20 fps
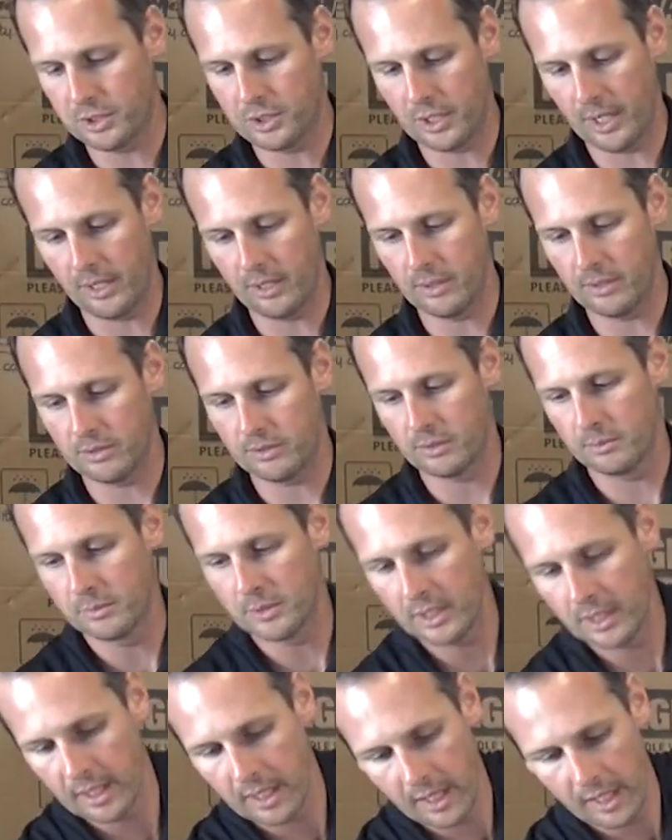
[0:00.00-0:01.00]
shares some
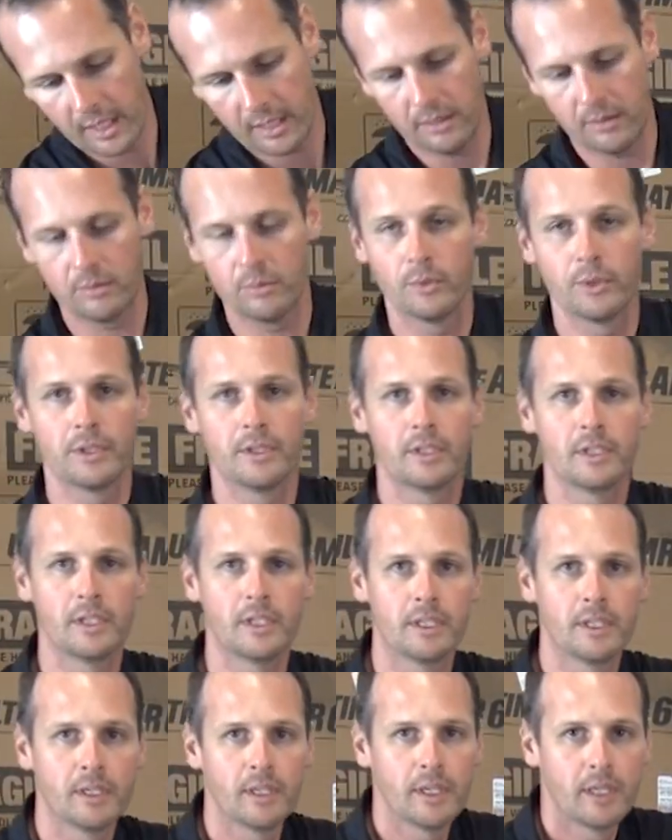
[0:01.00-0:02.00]
DNA with
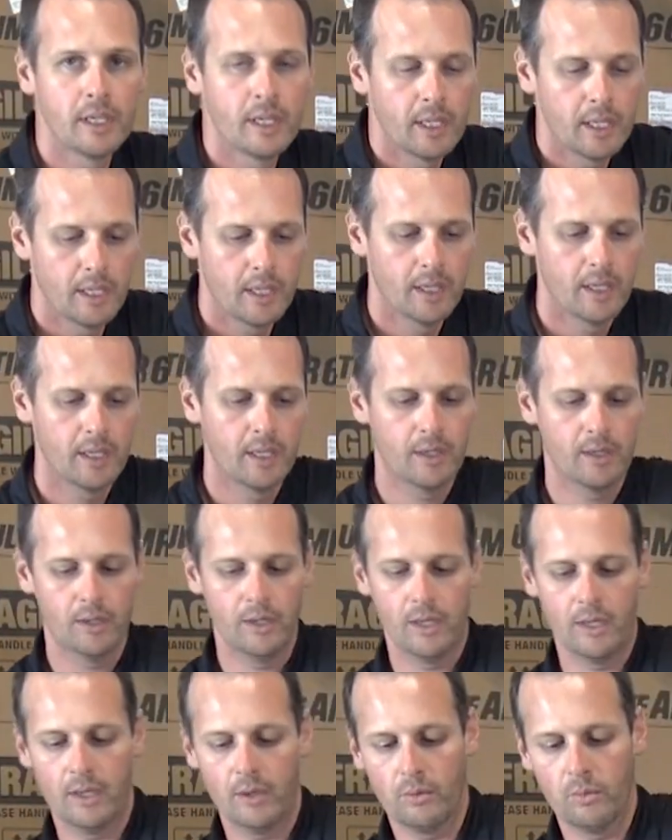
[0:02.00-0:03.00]
the
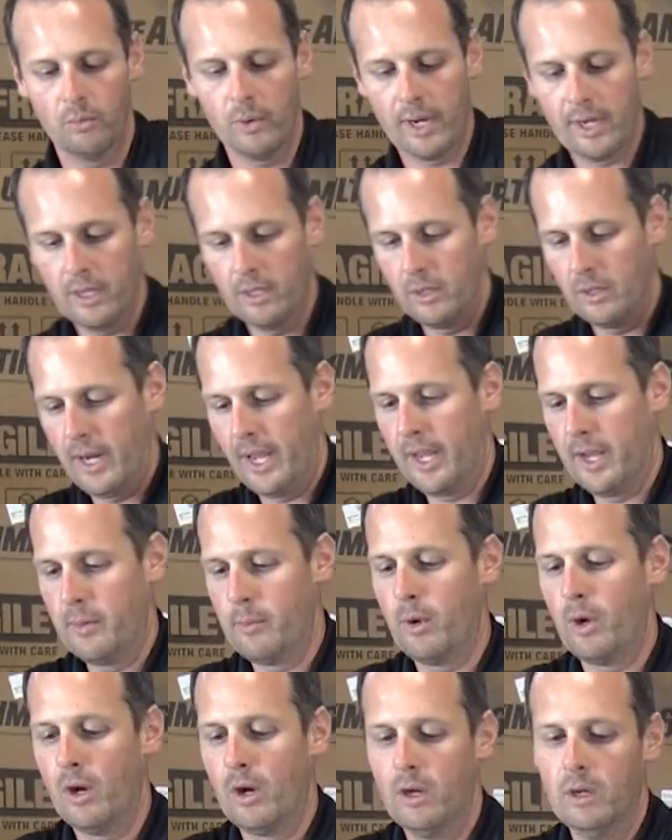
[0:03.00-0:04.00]
regular
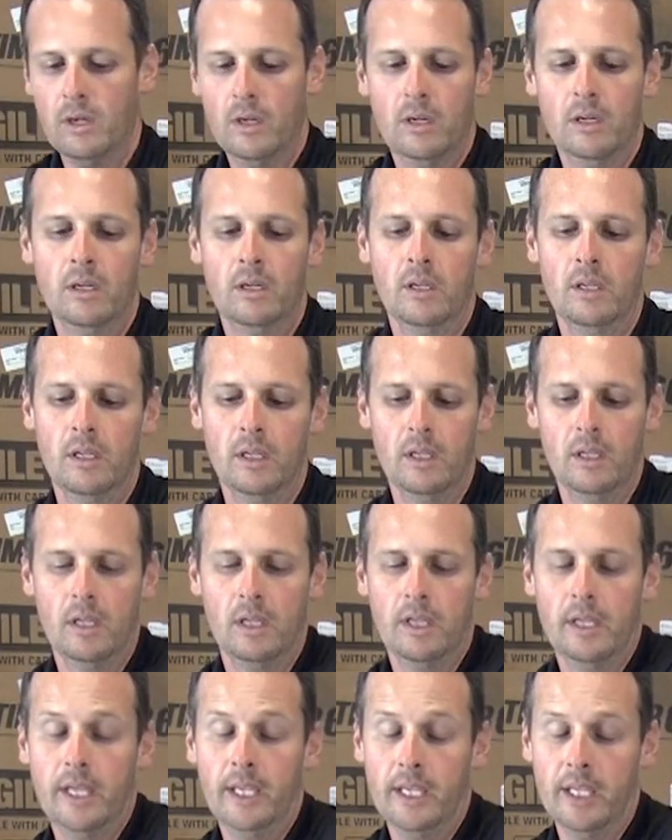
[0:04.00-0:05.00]
AMR,
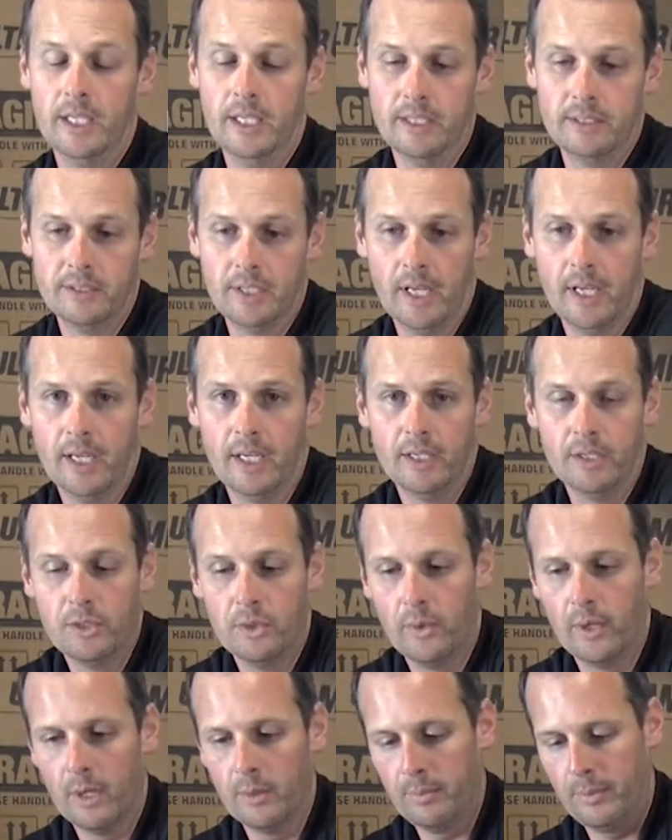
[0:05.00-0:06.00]
it is a
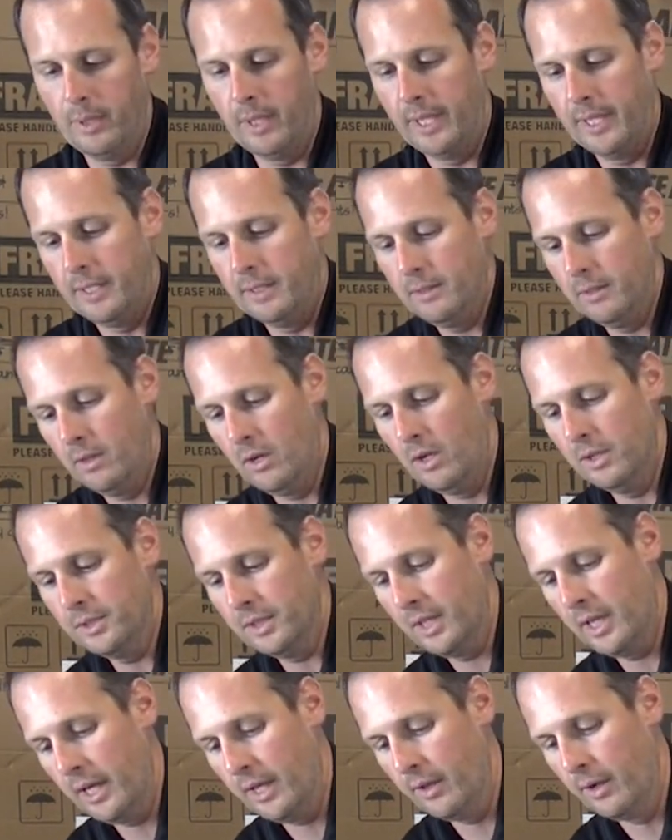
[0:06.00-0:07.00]
new airplane
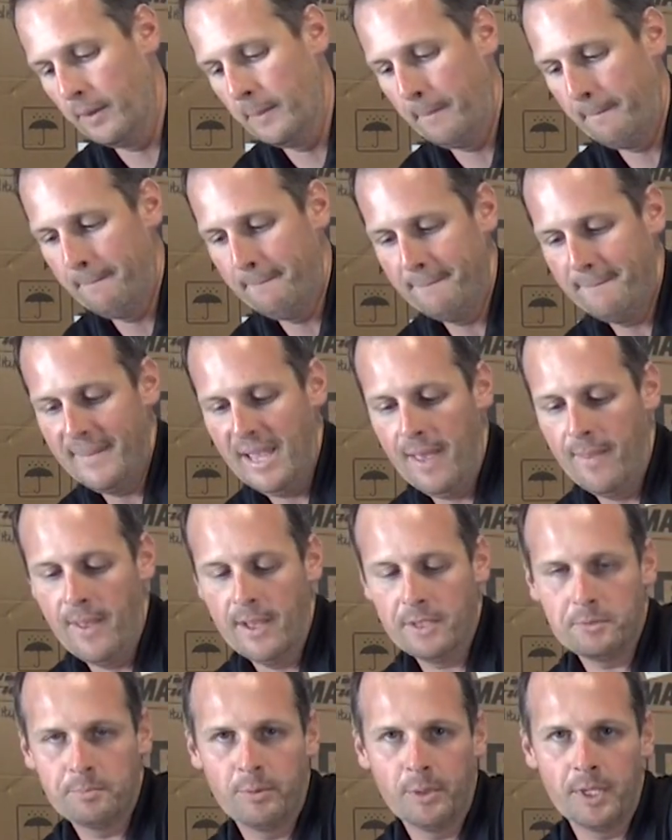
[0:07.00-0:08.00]
altogether, and
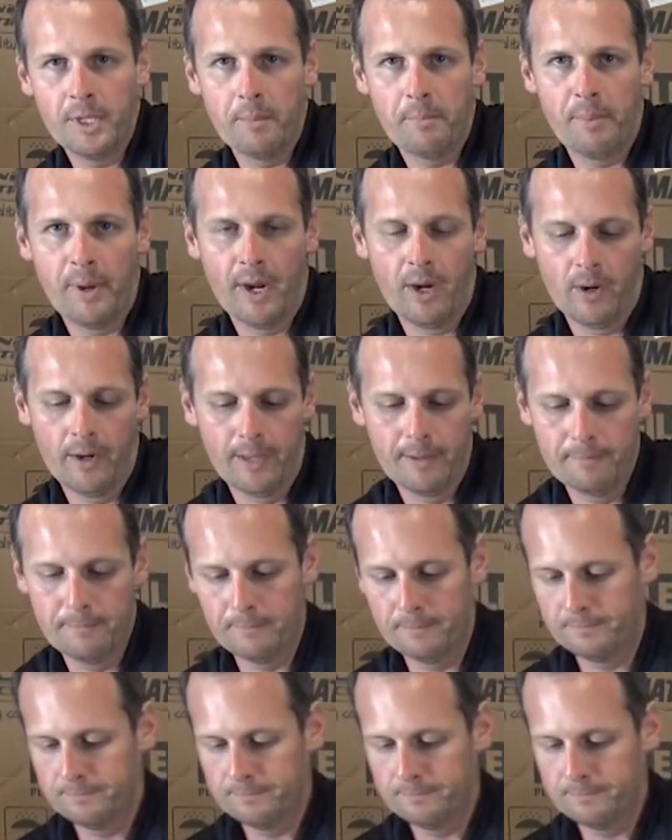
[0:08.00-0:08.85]
that's pretty apparent